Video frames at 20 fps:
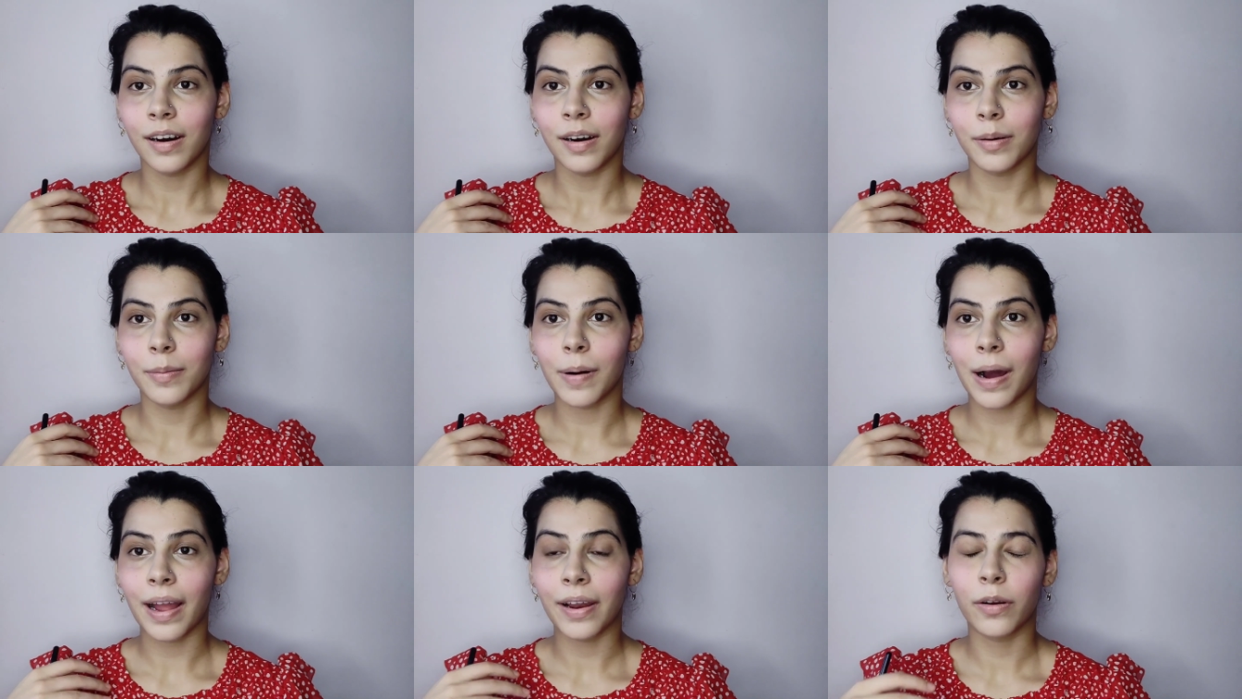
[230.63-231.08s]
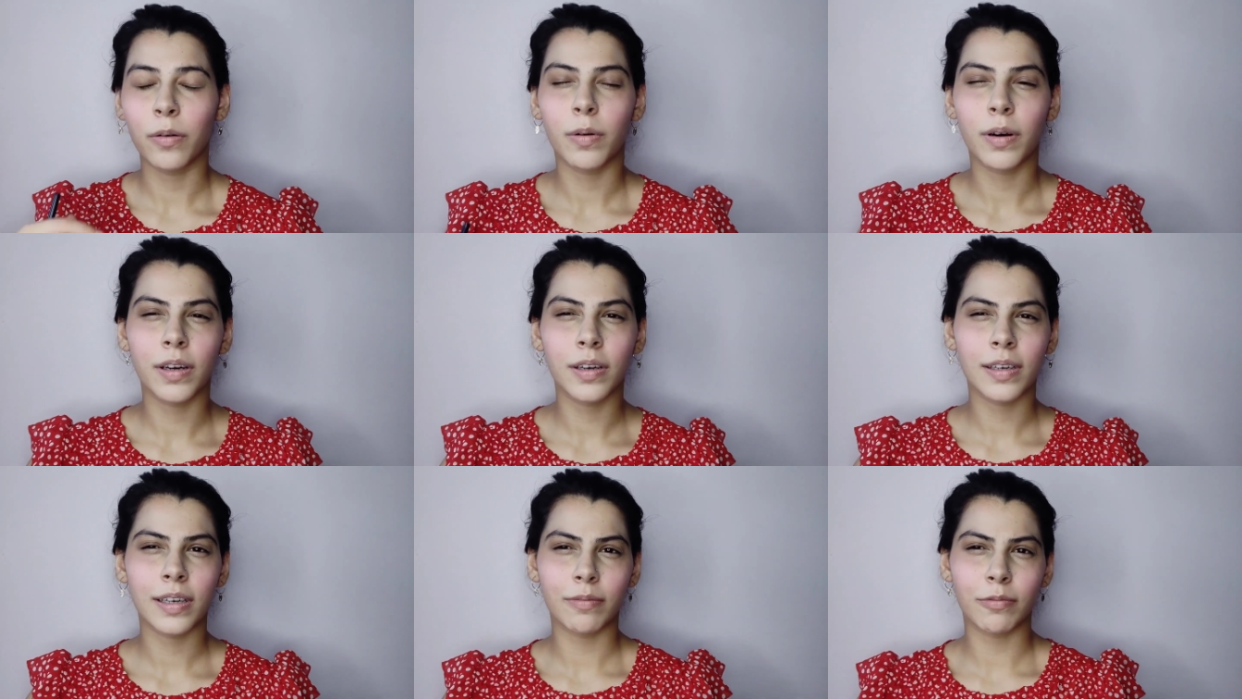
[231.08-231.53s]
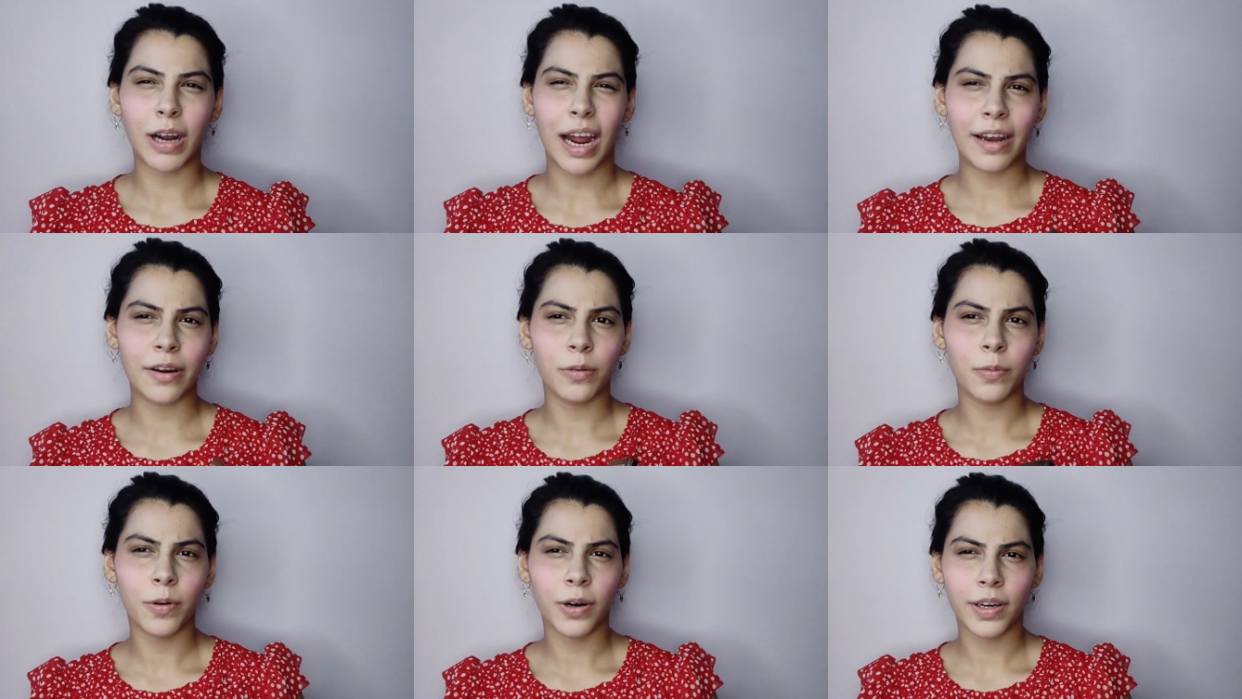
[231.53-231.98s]
I don't want to.
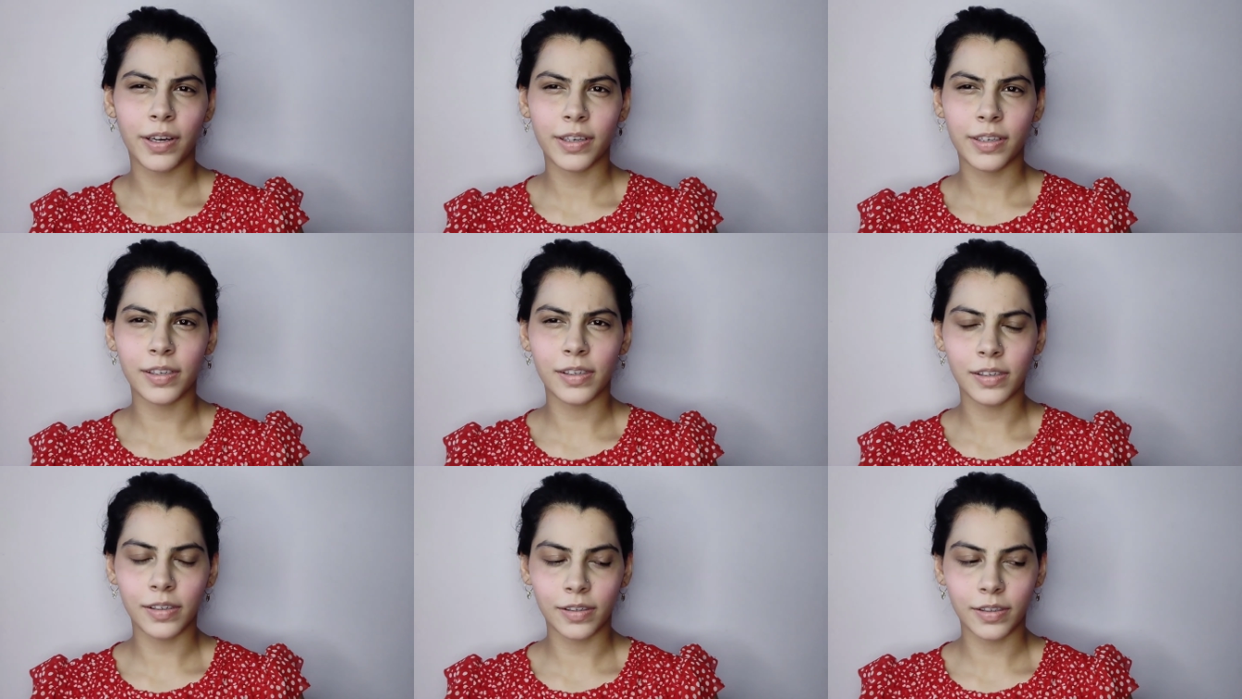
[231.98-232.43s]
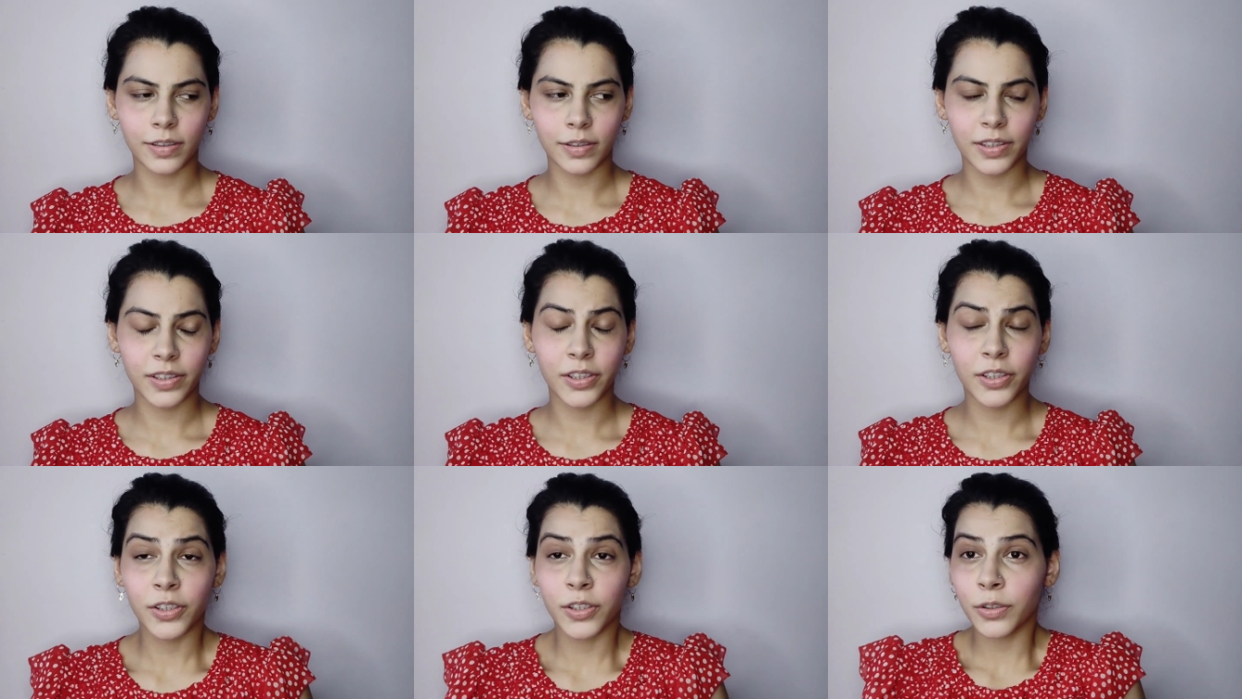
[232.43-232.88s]
I don't want it to look